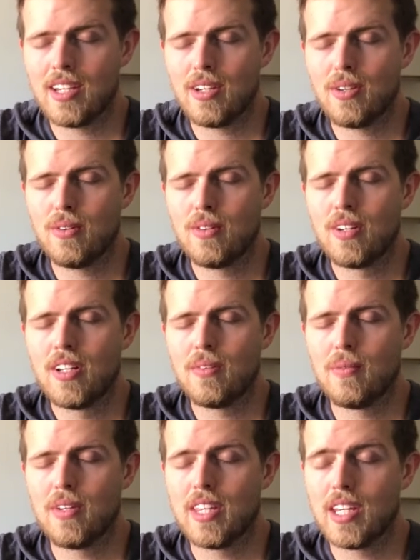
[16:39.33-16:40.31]
you.
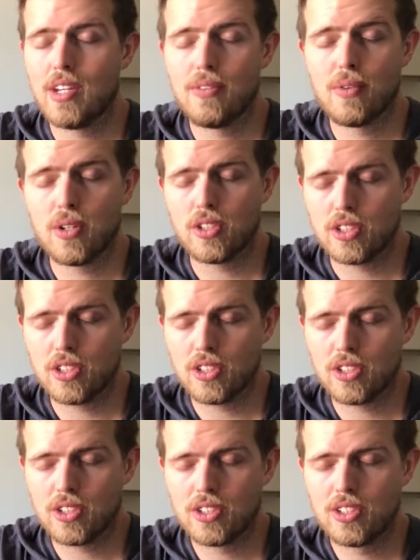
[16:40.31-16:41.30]
We thank you for our
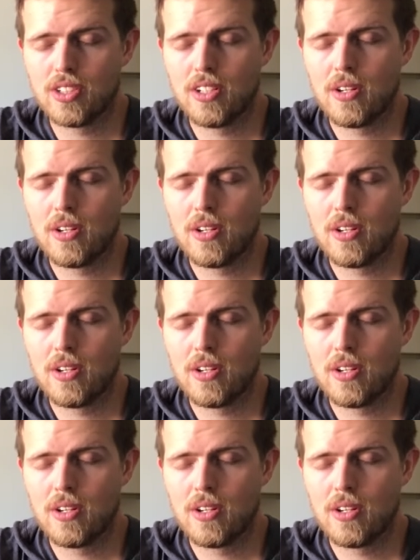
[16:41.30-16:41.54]
church.